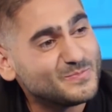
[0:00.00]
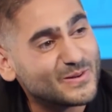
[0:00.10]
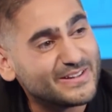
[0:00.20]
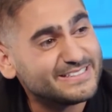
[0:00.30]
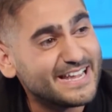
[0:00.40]

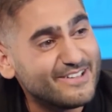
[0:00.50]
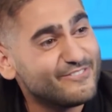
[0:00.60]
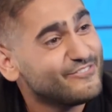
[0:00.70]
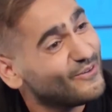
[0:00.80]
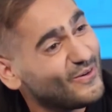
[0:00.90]
But on day
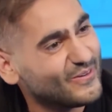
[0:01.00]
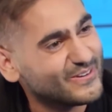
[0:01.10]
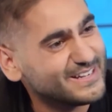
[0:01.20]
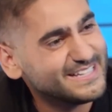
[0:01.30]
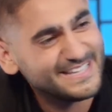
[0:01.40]

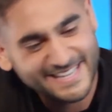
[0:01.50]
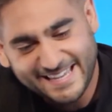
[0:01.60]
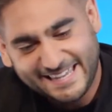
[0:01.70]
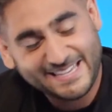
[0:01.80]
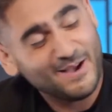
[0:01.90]
four,
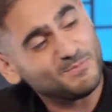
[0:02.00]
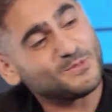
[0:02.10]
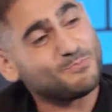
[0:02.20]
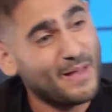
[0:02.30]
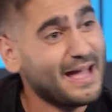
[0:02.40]
he
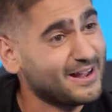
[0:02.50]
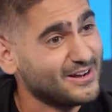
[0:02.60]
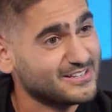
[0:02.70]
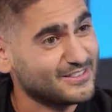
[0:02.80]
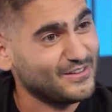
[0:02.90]
comes back
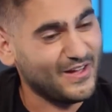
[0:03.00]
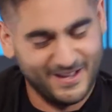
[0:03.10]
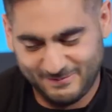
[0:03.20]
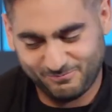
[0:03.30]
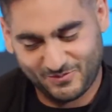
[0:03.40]
onto the
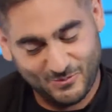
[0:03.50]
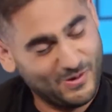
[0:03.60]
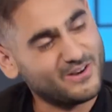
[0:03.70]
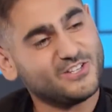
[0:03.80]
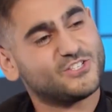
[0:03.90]
lot
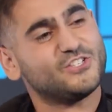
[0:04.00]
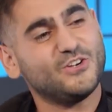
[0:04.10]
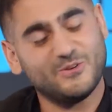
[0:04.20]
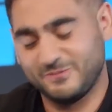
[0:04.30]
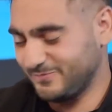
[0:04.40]
wearing a
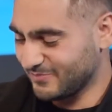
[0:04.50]
suit